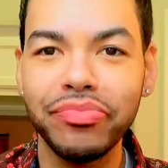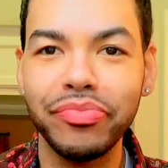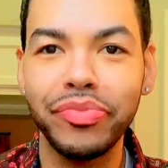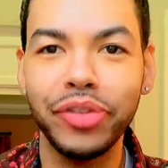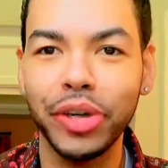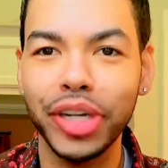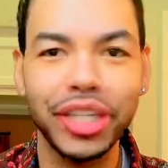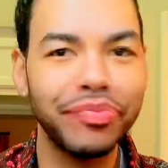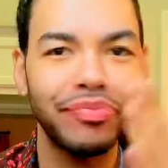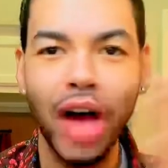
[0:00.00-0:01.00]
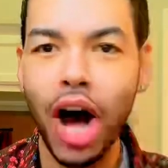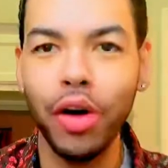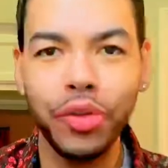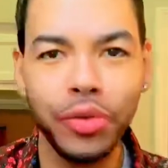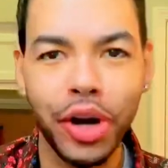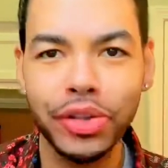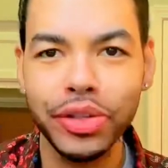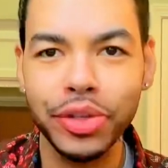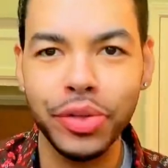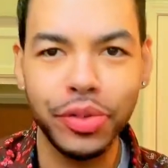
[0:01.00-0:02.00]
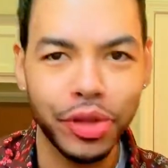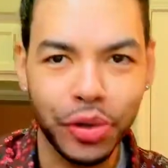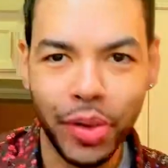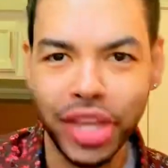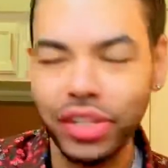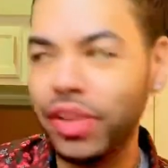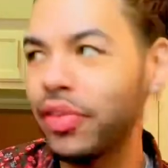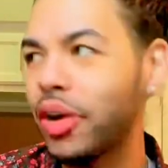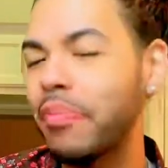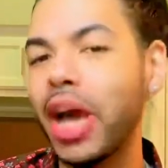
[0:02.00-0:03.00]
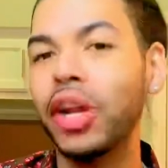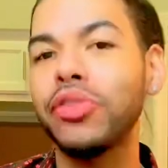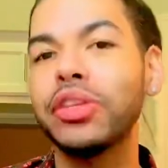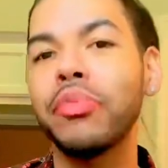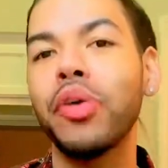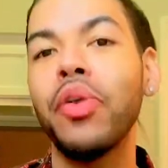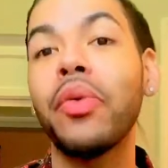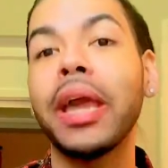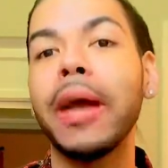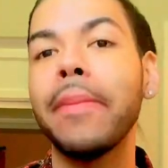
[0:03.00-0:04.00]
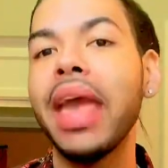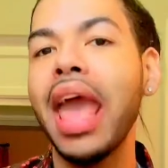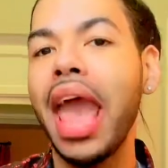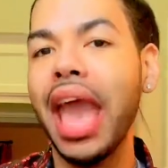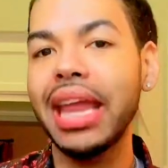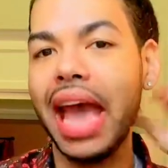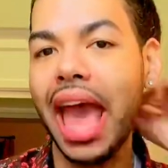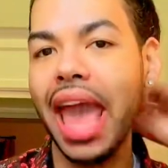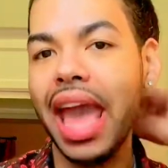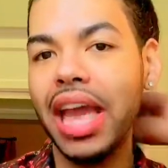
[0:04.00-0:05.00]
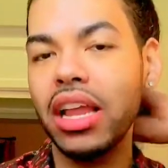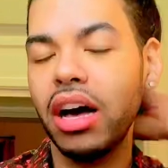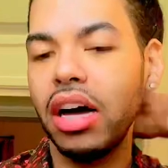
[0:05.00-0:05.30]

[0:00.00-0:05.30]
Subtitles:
for all through nursing school, the duration of my nursing program. And I had